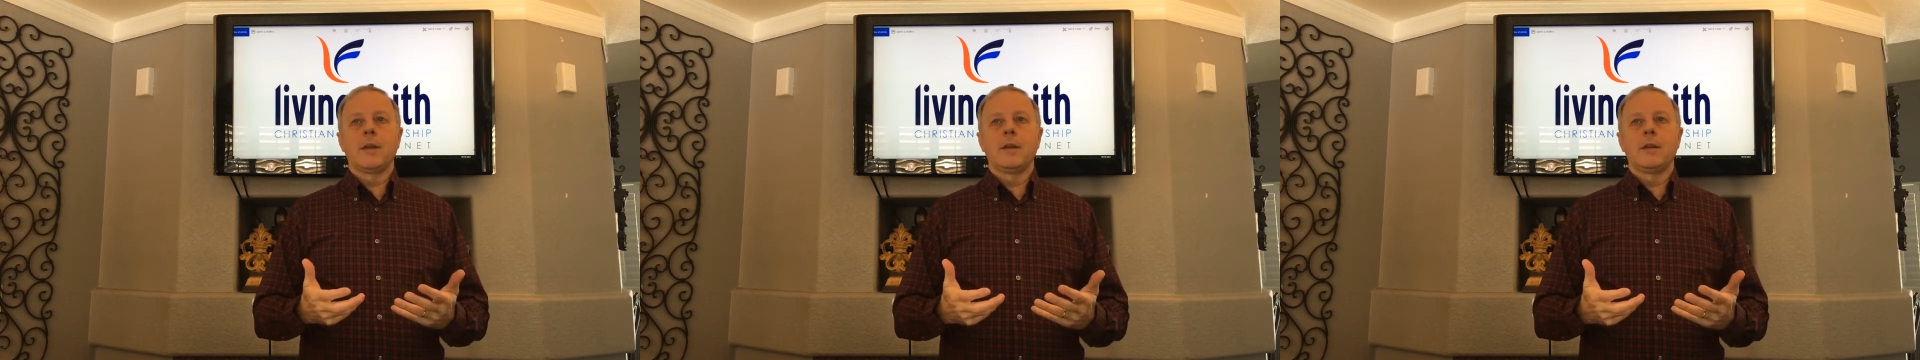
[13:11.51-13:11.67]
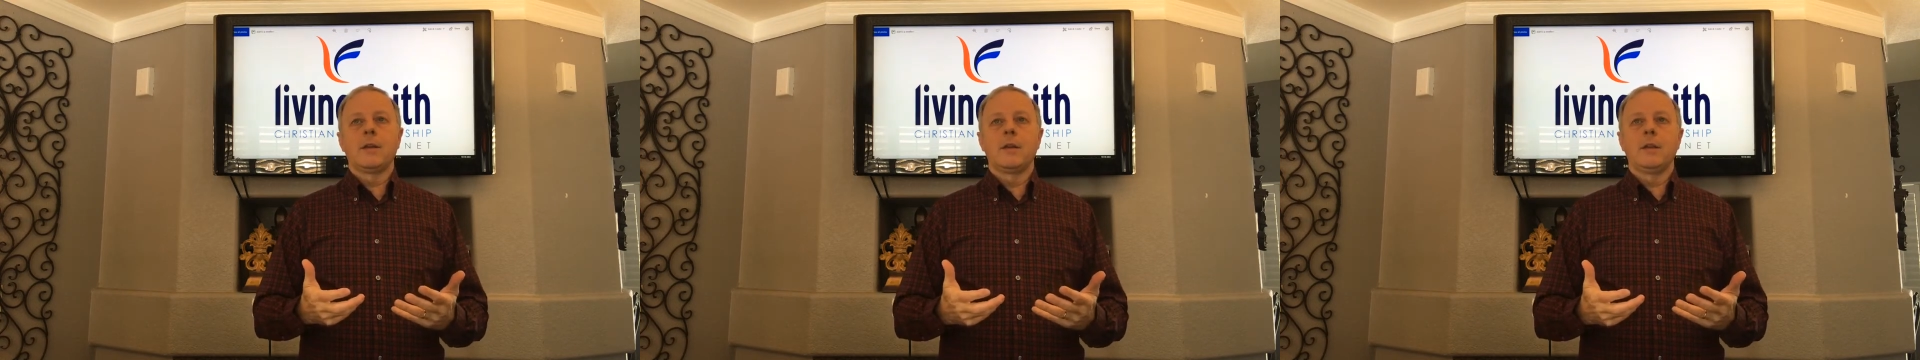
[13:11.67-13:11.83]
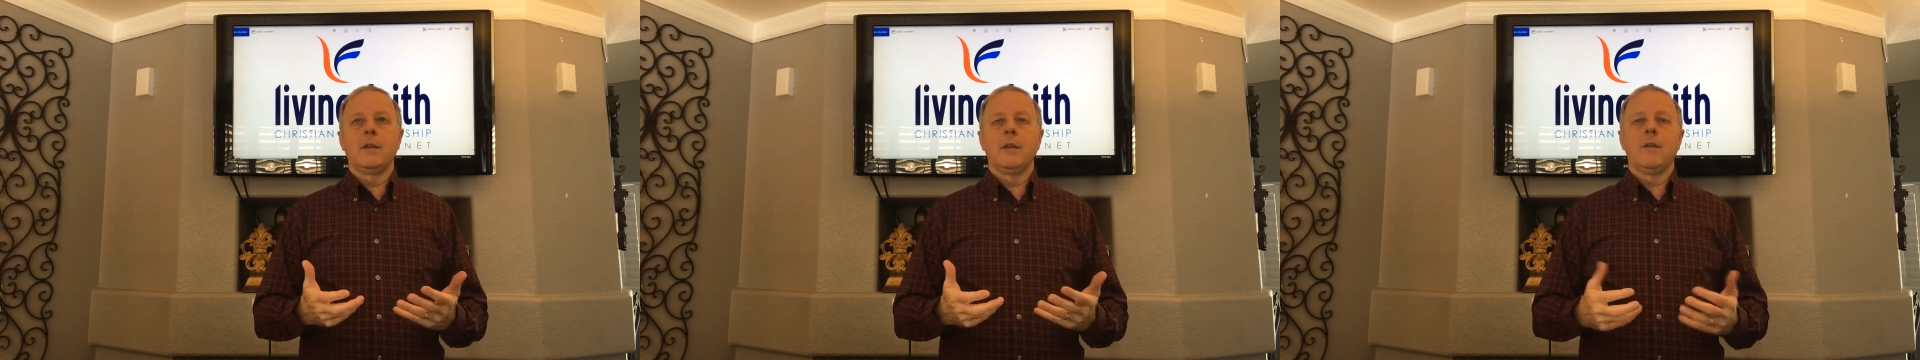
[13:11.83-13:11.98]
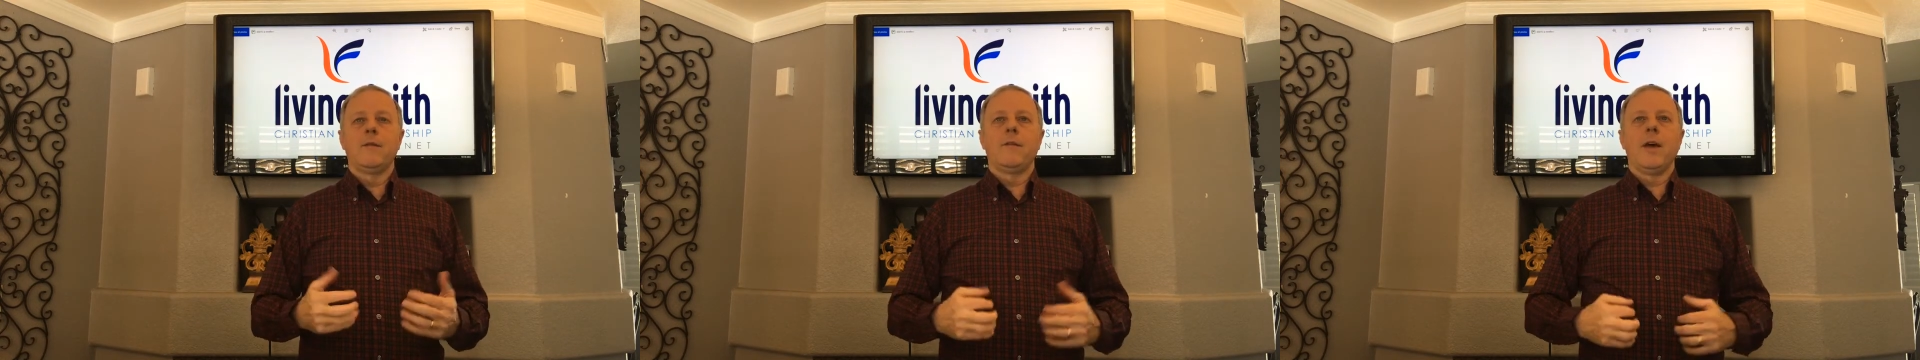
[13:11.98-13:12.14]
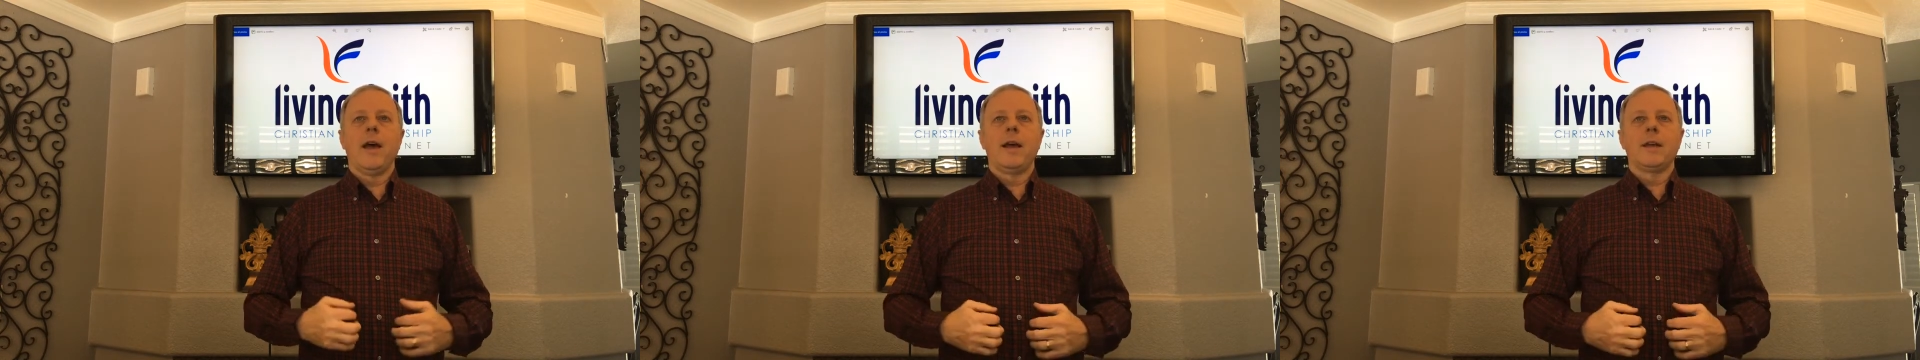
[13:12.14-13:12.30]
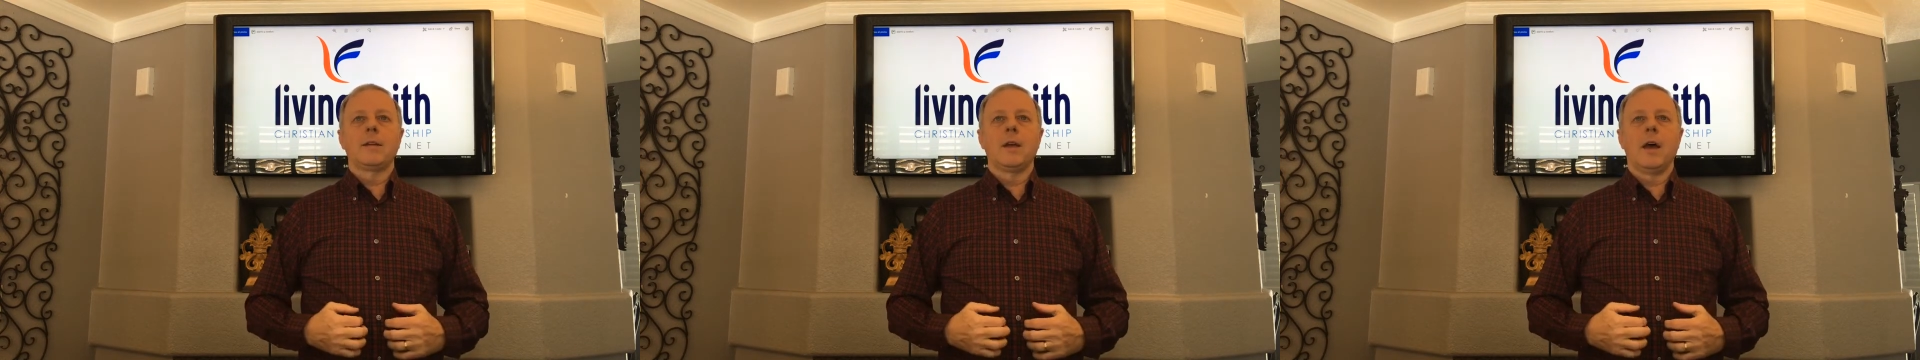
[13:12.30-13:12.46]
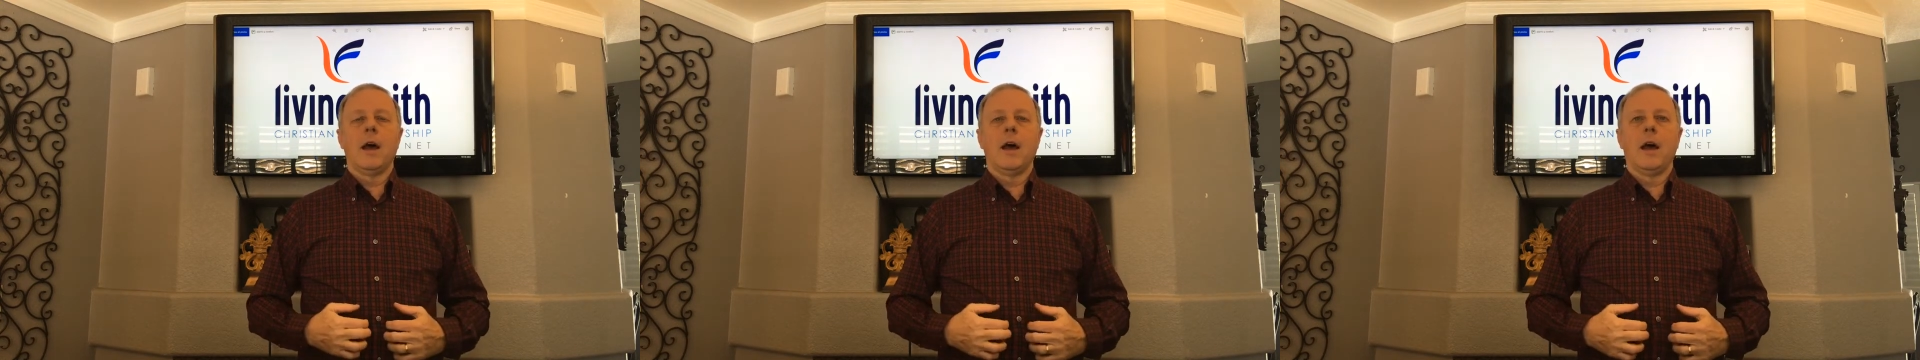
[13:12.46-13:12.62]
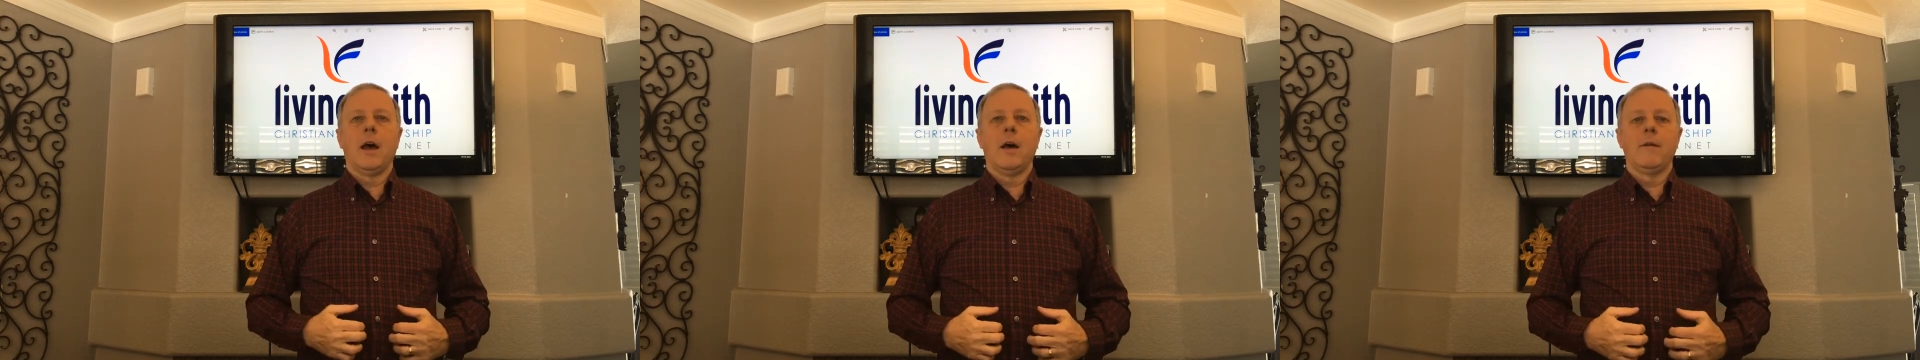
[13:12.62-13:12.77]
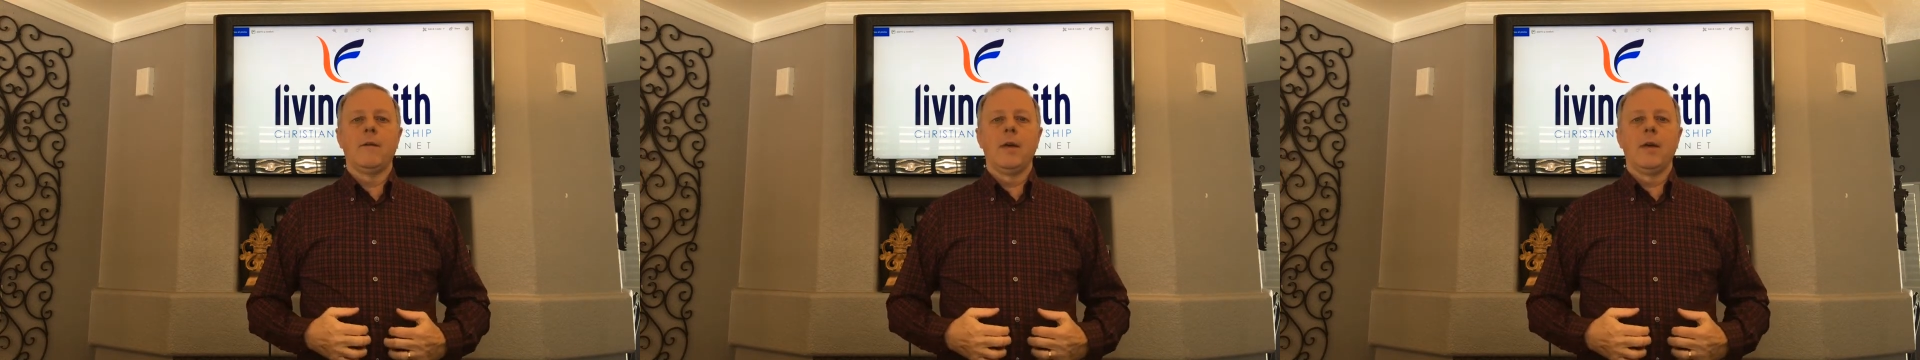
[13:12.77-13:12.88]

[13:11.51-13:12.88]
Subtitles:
to the effect of,